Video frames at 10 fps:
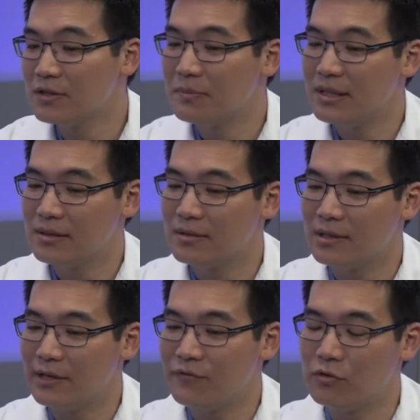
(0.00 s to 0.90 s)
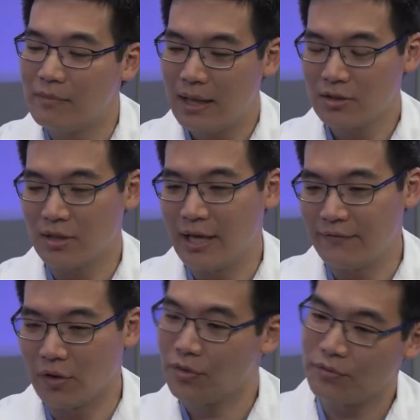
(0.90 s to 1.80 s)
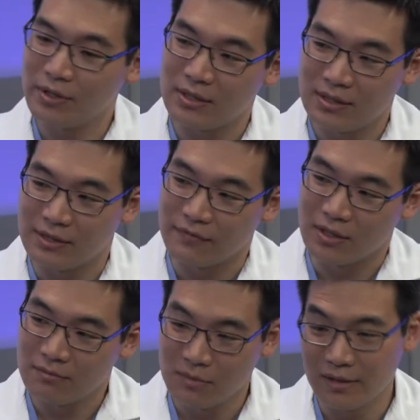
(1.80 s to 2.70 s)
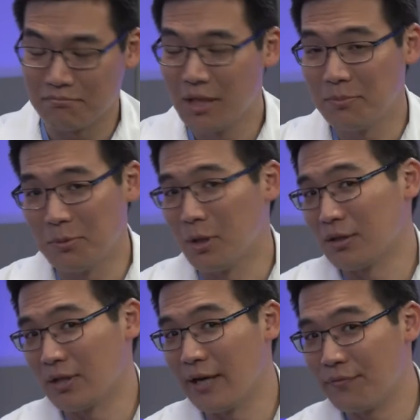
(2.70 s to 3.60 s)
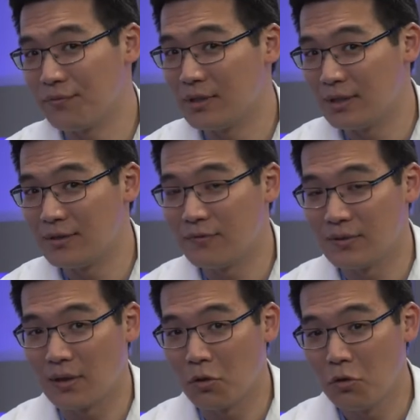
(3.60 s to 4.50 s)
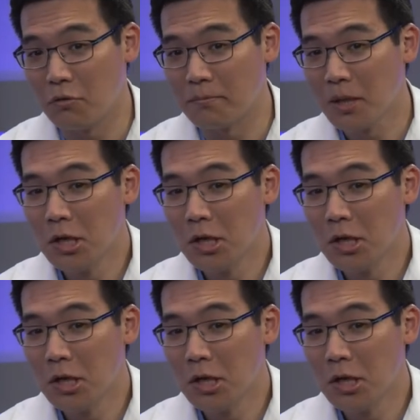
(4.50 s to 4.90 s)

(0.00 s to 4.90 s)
is basically, if you imagine having a three D T V, like many people actually have three D T Vs at home,